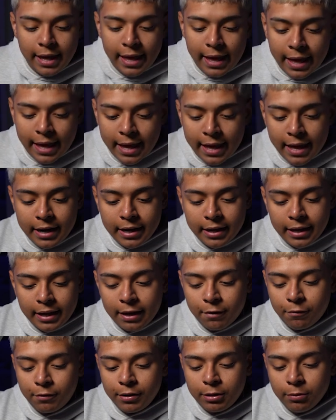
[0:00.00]
And
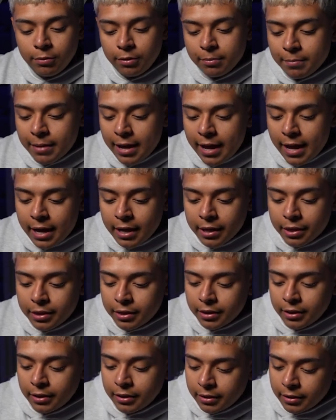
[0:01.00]
if we do the
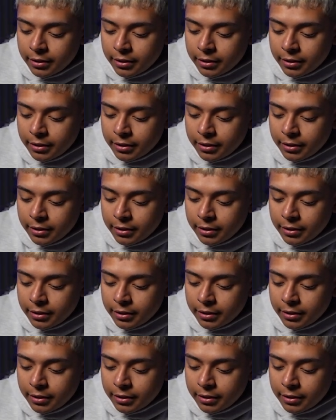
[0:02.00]
math,